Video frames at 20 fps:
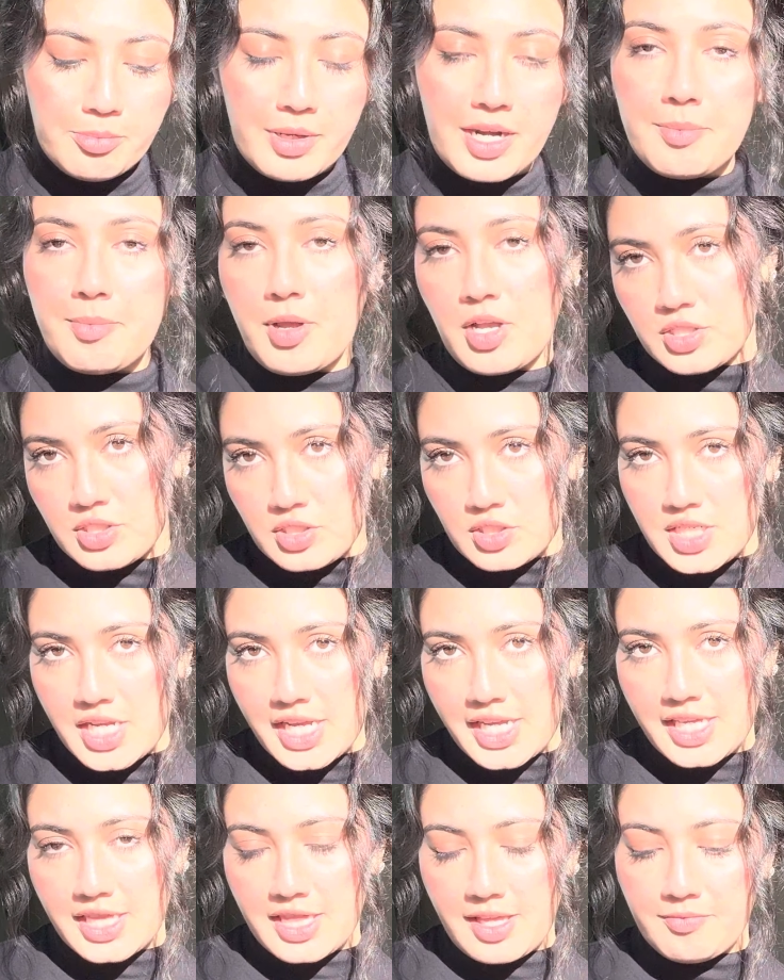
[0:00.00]
but I'm also
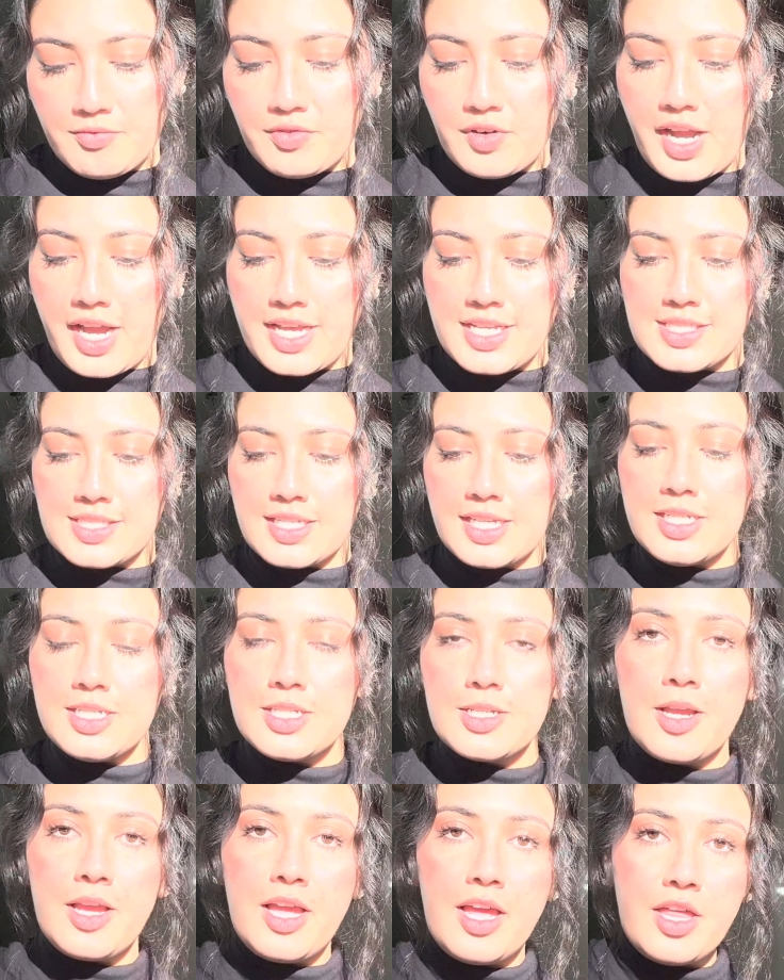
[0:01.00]
taking them for
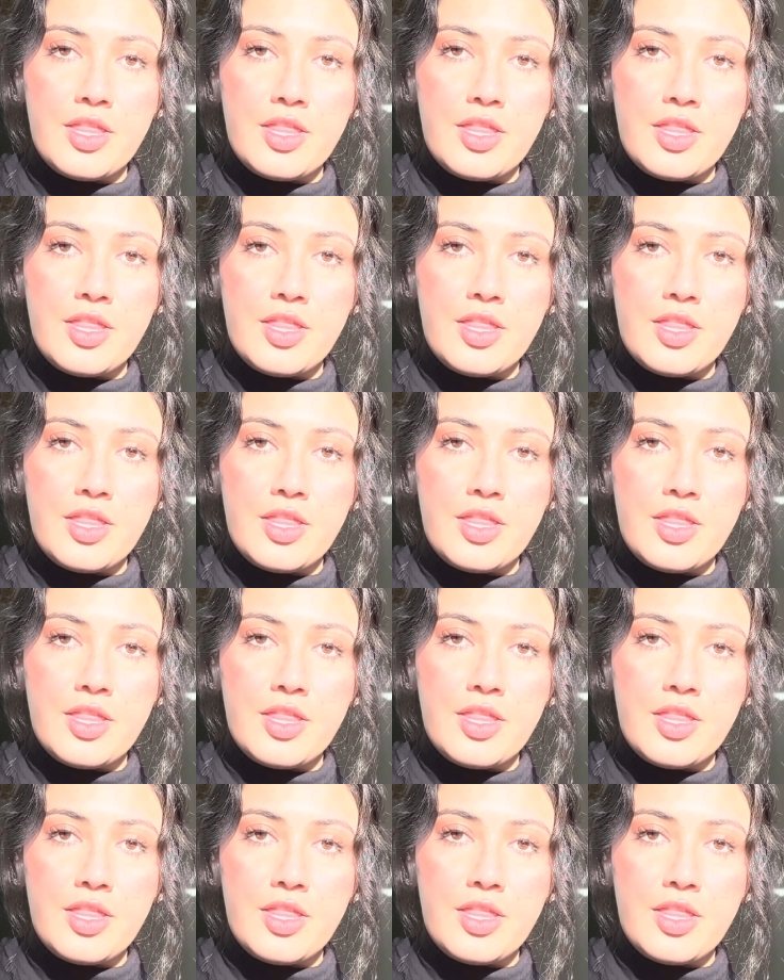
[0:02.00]
Iceland.